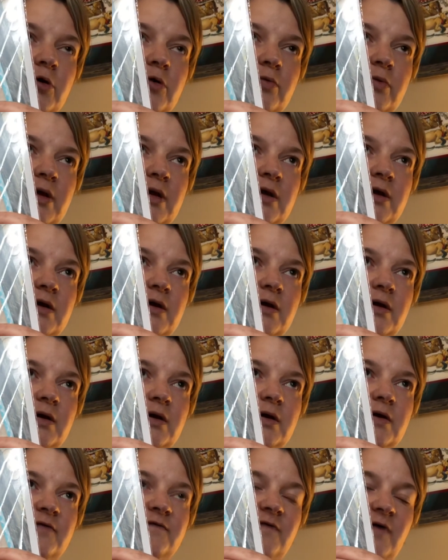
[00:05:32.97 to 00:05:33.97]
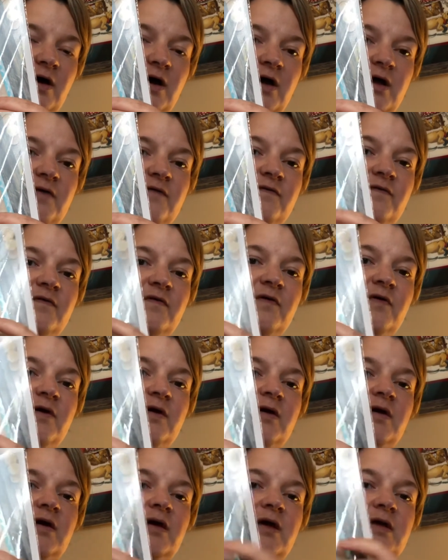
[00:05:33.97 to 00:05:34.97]
on week 5,
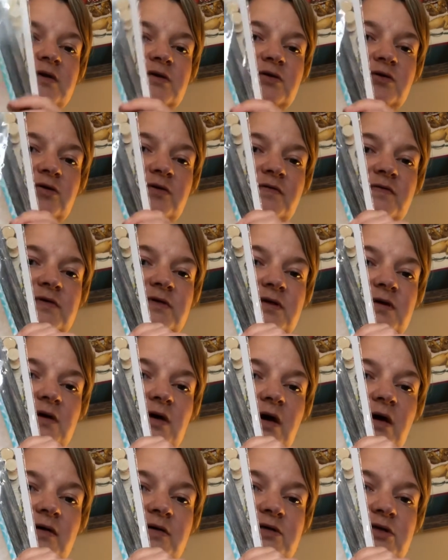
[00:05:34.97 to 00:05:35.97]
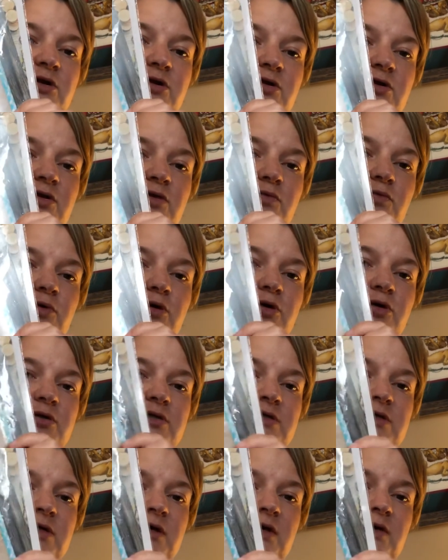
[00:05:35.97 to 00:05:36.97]
and so they've started the
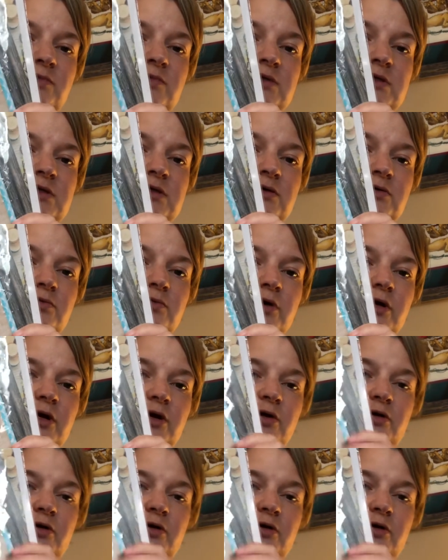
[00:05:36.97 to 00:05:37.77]
words, and I'm still working